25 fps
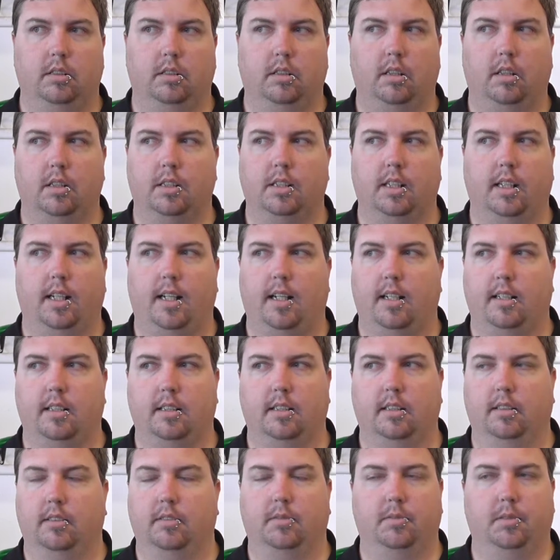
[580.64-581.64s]

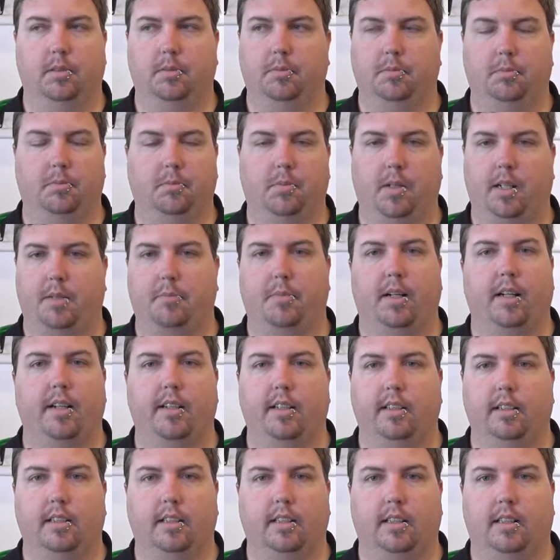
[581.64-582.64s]
Ocellatus are one of
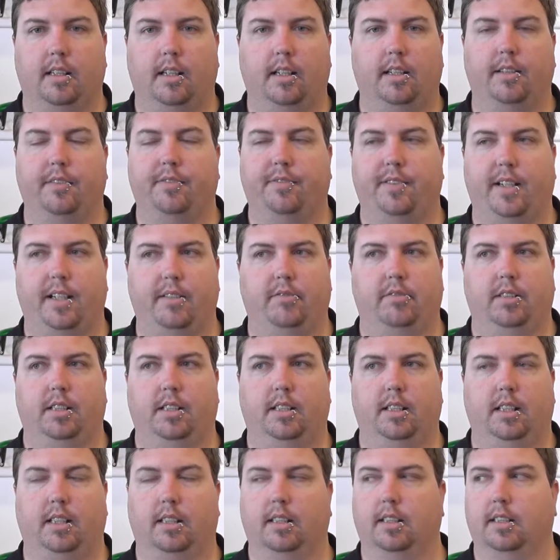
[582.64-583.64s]
my other favourite
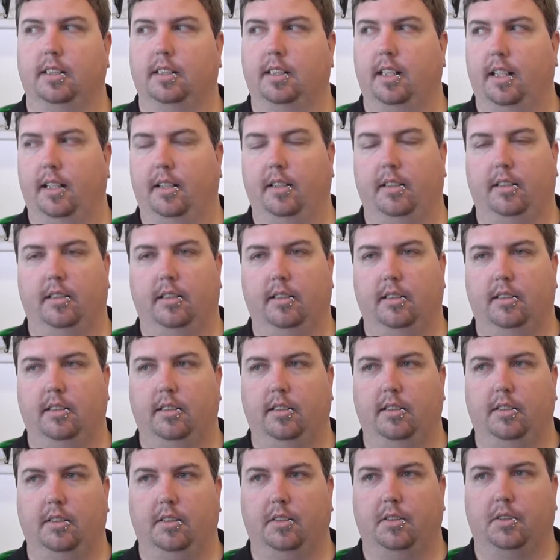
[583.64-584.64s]
cichlids. They're
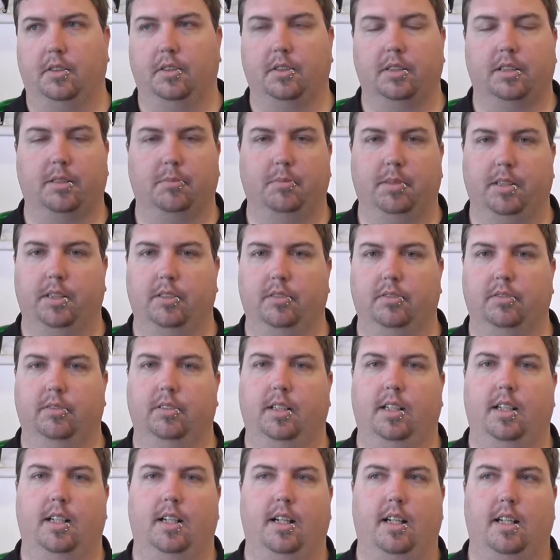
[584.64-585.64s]
awesome little,
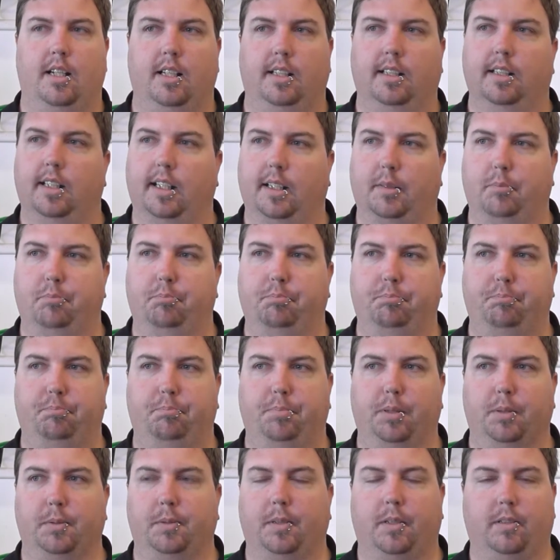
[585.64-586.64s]
like
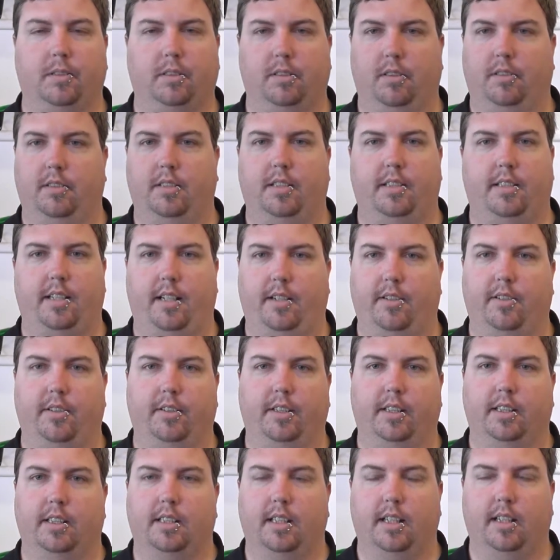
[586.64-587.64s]
bulldogs on
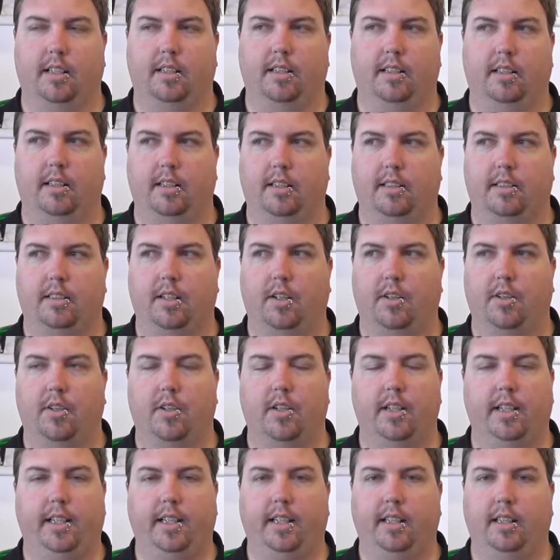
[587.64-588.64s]
steroids. They're
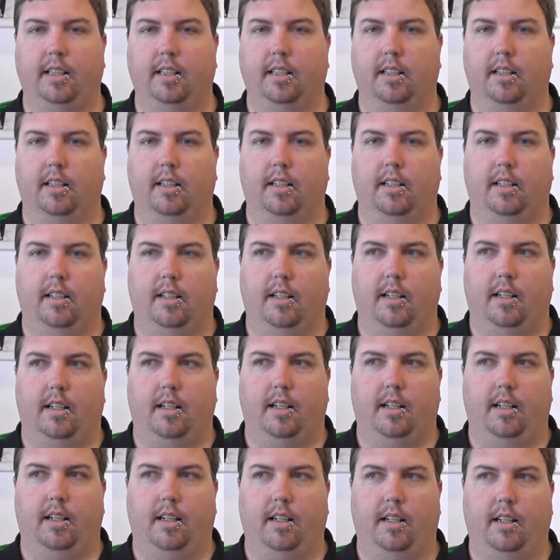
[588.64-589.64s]
tiny.
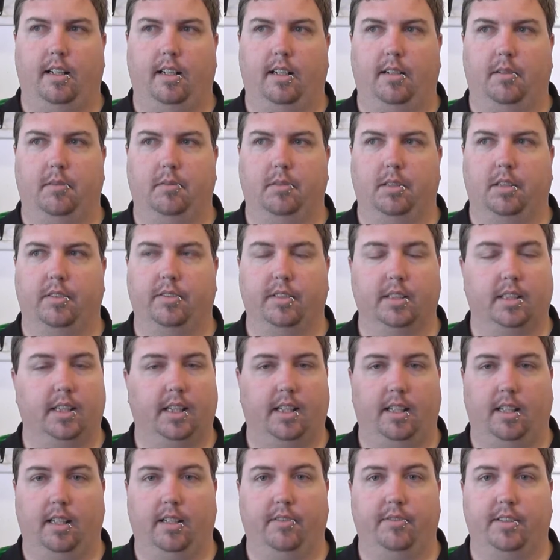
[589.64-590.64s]
Obviously
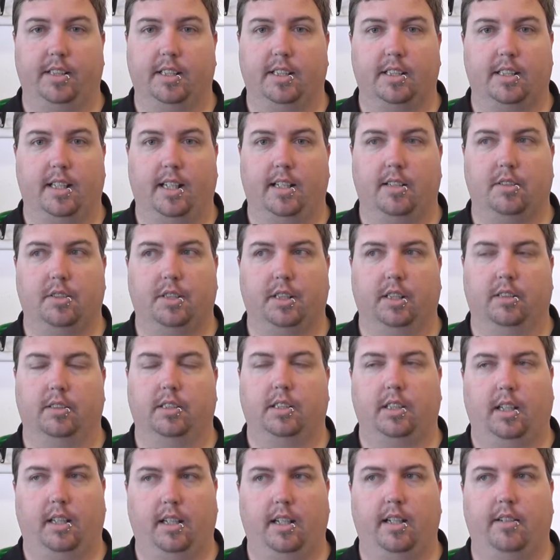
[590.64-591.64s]
they live in snail shells,
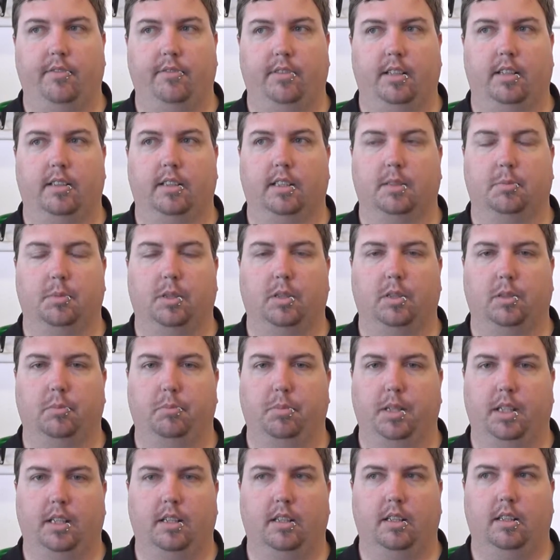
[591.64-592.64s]
so they are very small,
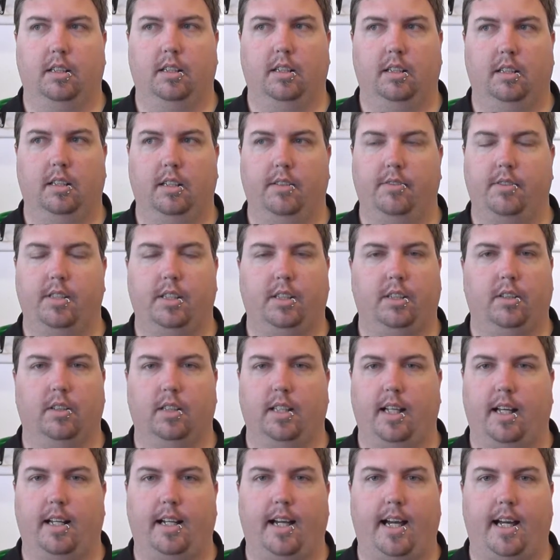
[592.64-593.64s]
but they've just got
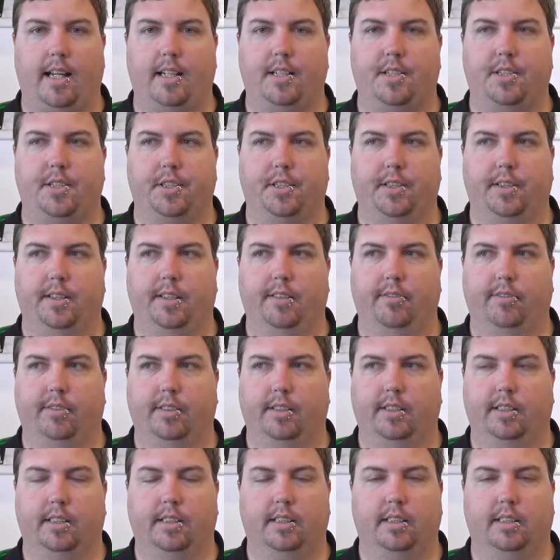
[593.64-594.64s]
that attitude. They've got,